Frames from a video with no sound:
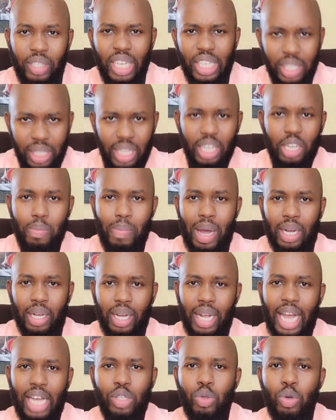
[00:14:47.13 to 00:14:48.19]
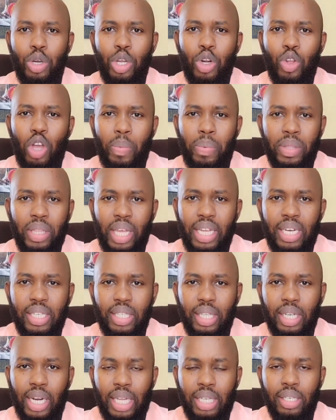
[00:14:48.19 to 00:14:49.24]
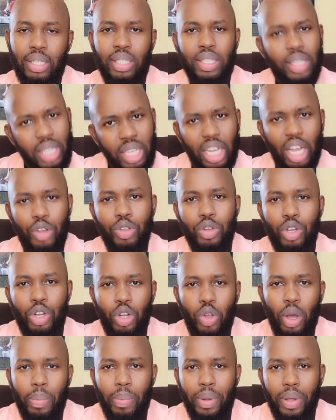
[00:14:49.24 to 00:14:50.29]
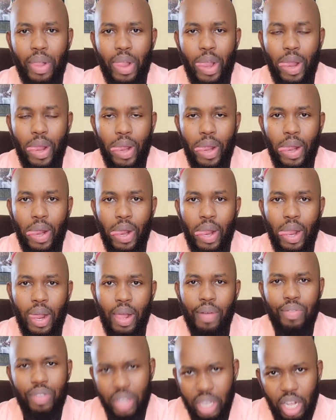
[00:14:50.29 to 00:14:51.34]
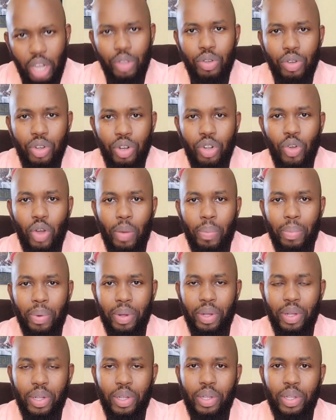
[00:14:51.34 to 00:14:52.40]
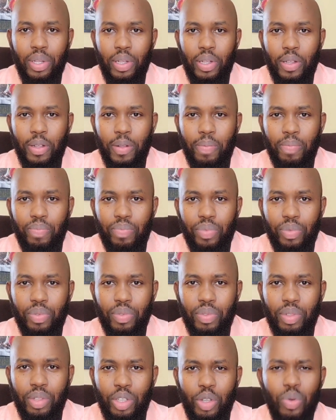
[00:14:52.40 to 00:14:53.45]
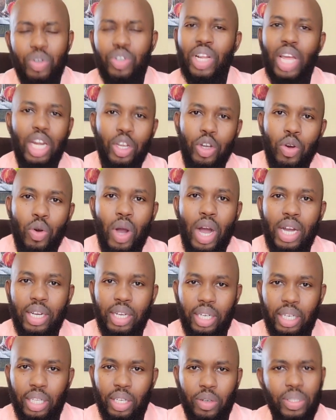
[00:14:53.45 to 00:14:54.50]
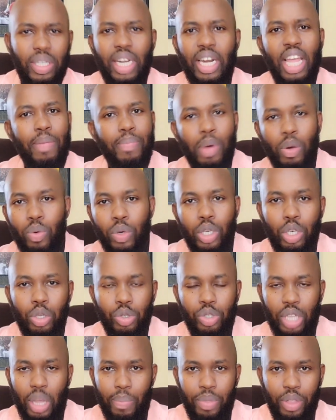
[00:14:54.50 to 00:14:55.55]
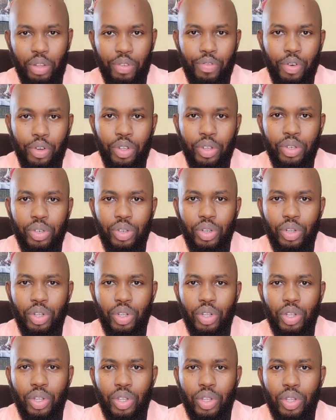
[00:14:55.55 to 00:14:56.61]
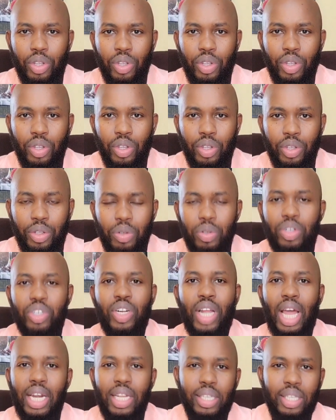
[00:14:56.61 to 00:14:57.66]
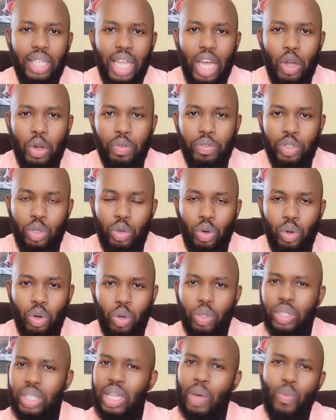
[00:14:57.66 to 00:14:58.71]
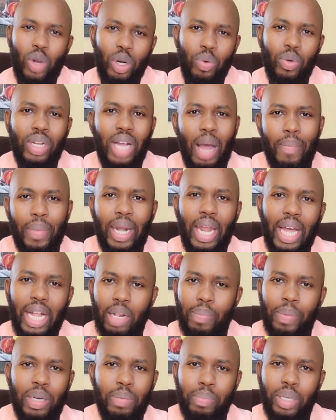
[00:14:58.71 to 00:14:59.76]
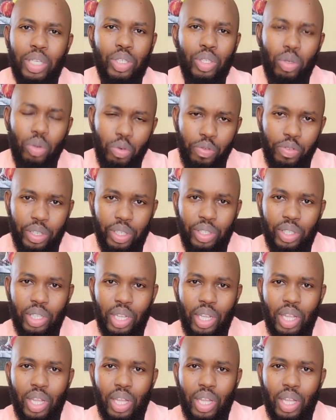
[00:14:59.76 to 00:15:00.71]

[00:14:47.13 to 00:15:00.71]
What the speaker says: Just think back, guys who grew up in the 80s and 90s, think how you grew up. Think how you grew up. You'd rarely go hungry because a neighbor would do something for you. You'd rarely stay out of school because someone would come and help and pay school fees.